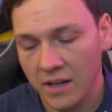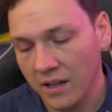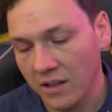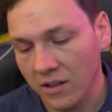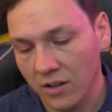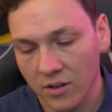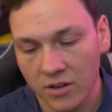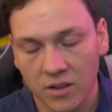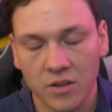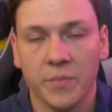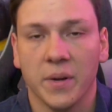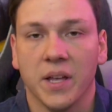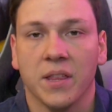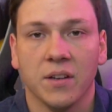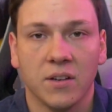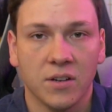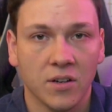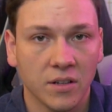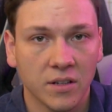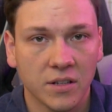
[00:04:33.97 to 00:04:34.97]
A lot of the
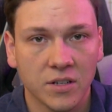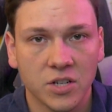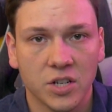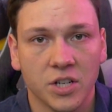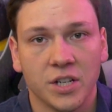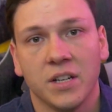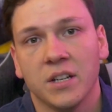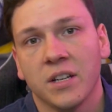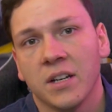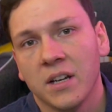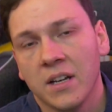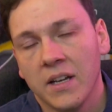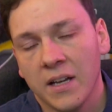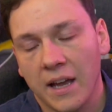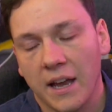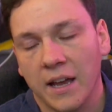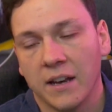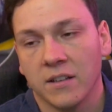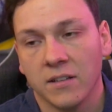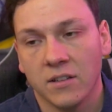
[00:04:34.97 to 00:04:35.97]
methodology
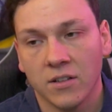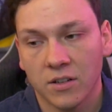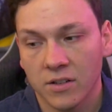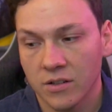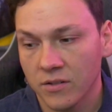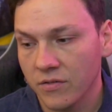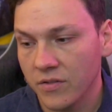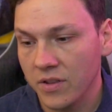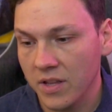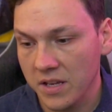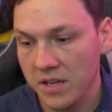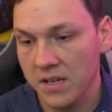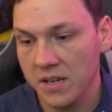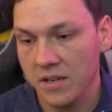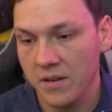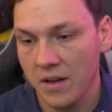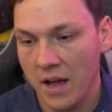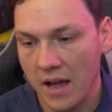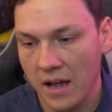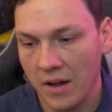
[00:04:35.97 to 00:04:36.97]
and a lot of
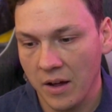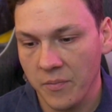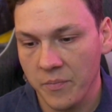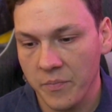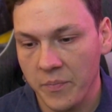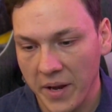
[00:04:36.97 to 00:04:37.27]
the um,